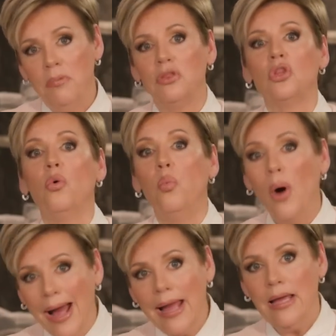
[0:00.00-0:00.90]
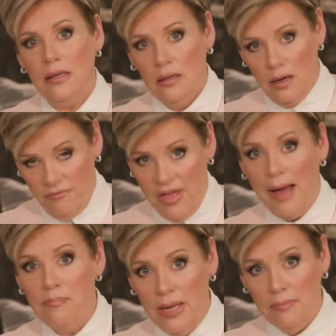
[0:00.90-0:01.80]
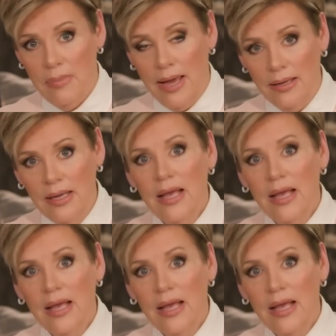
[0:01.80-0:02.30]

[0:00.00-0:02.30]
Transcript: But the way of that being met